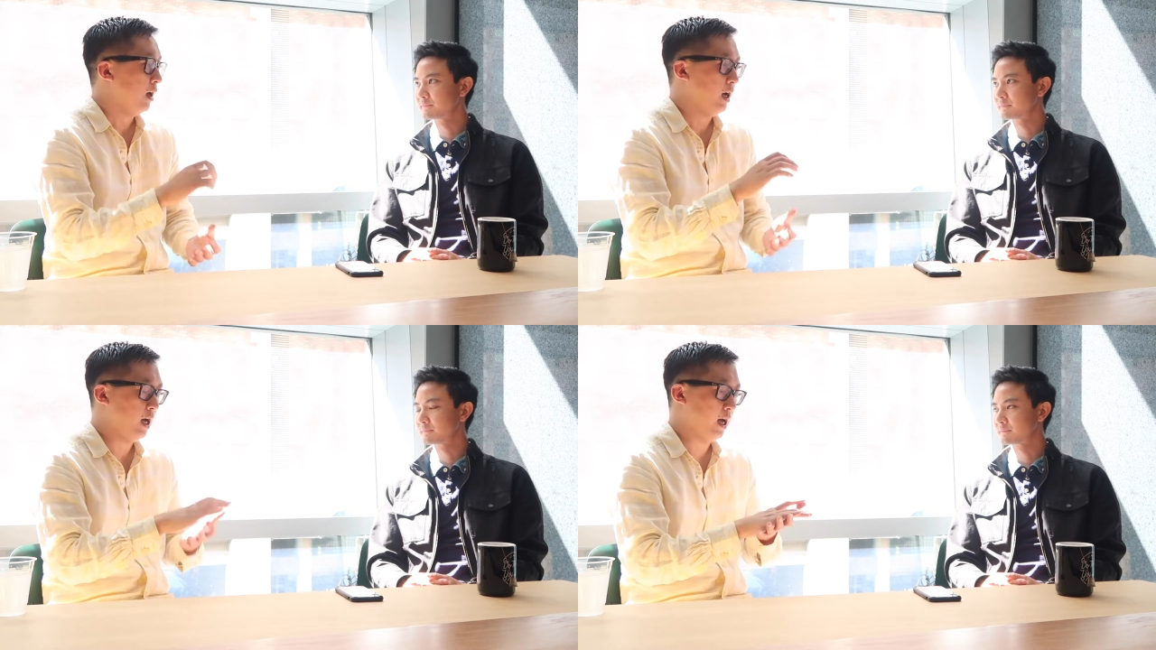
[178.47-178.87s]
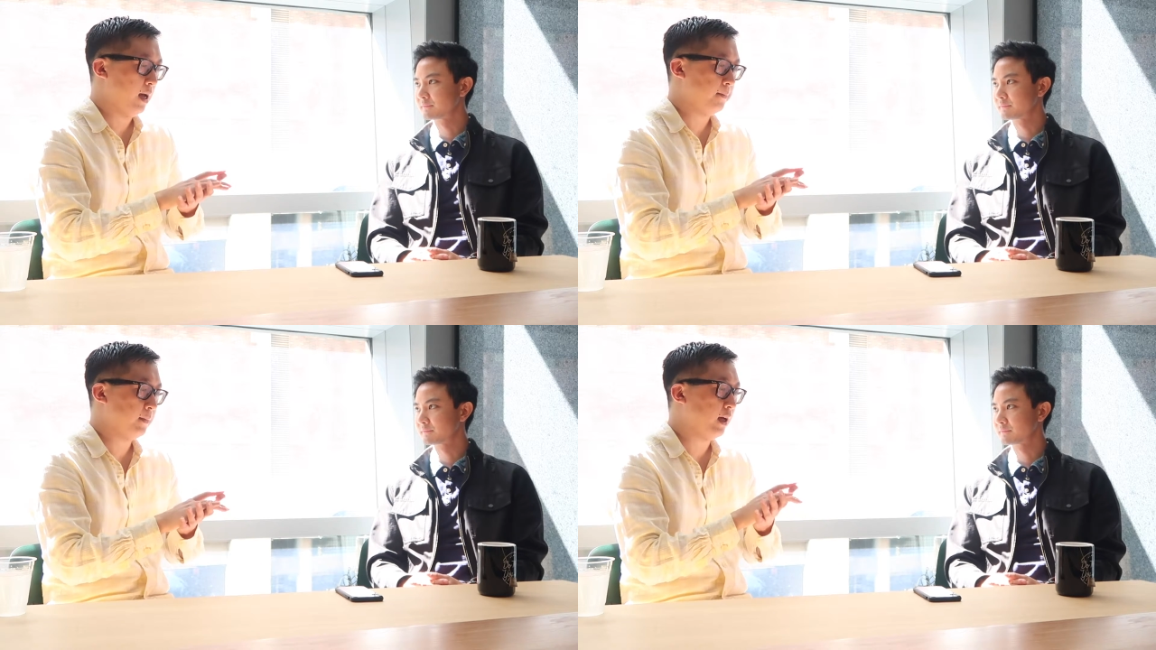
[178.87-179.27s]

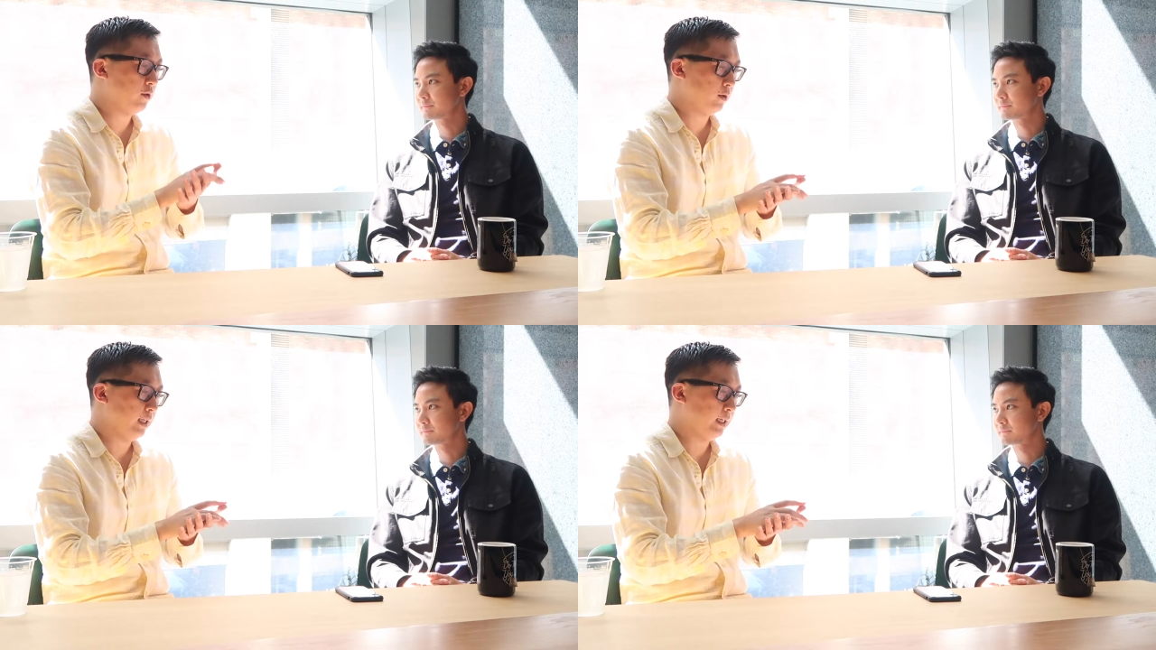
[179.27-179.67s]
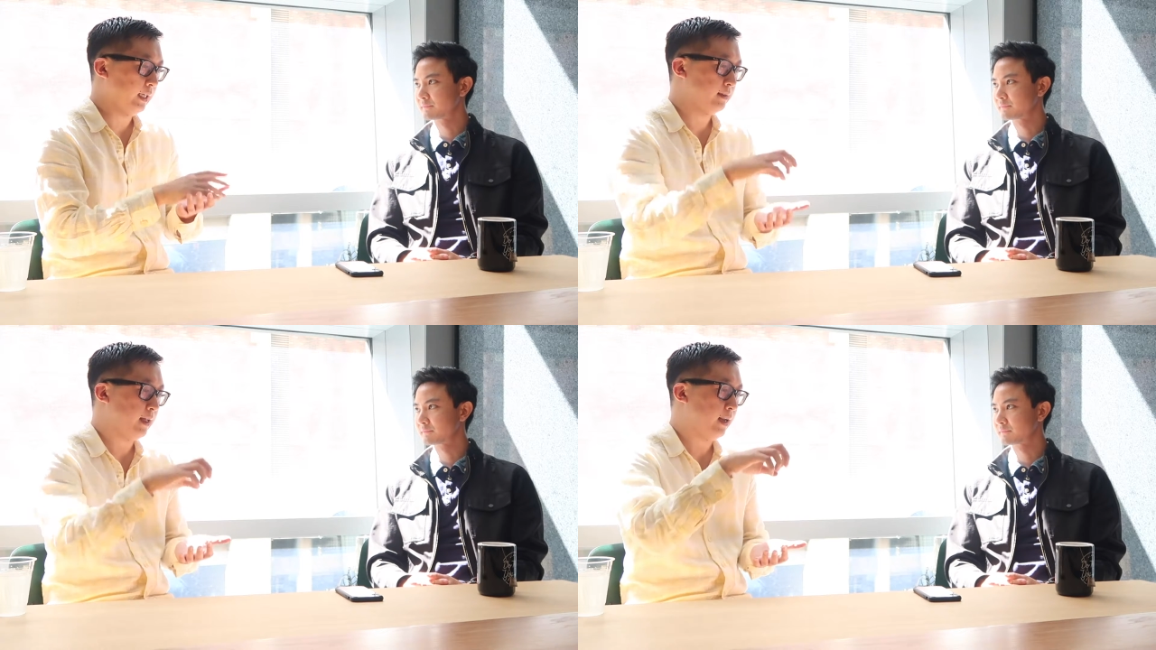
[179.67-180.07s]
Speaker 1: Um, the other thing
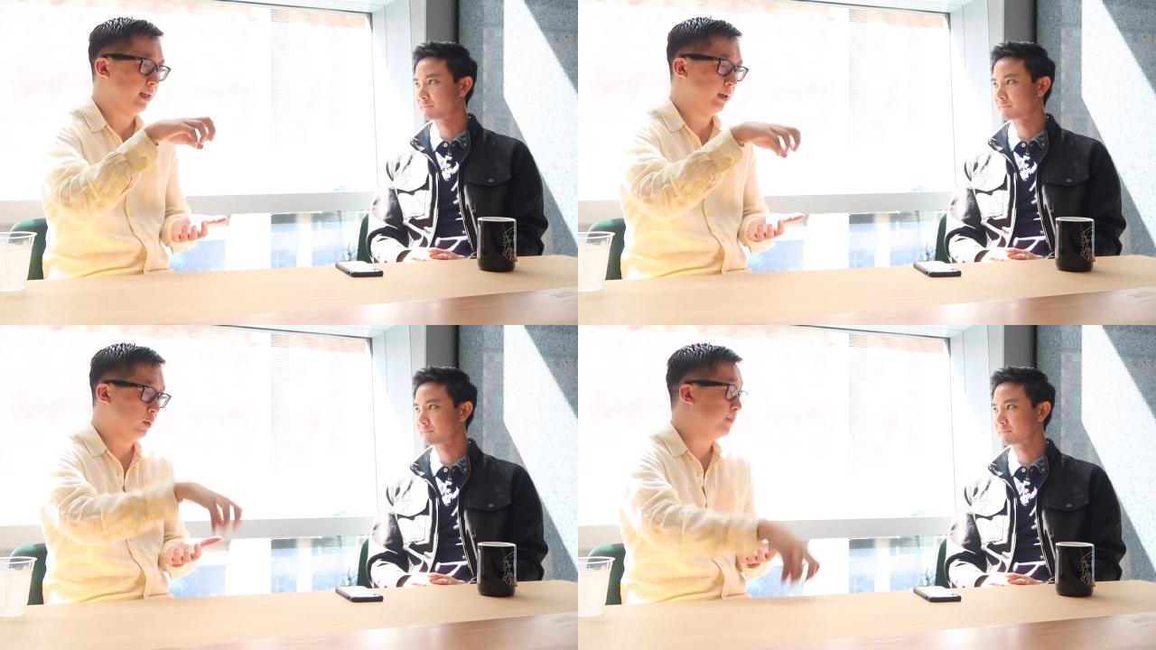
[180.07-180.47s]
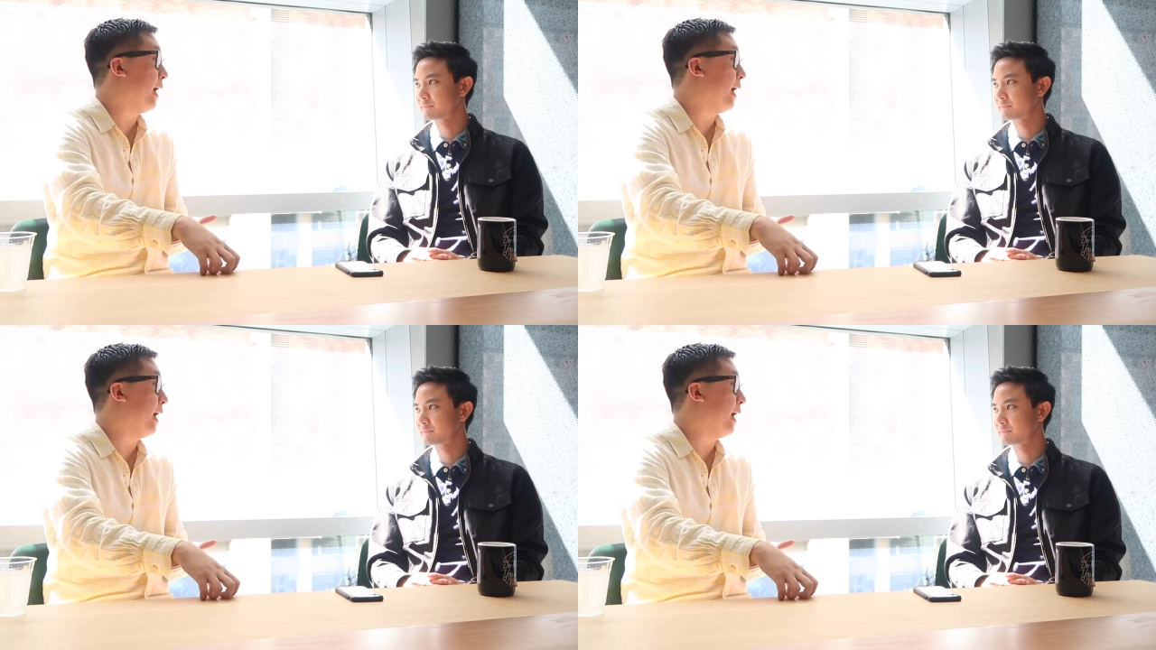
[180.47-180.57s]
is that it would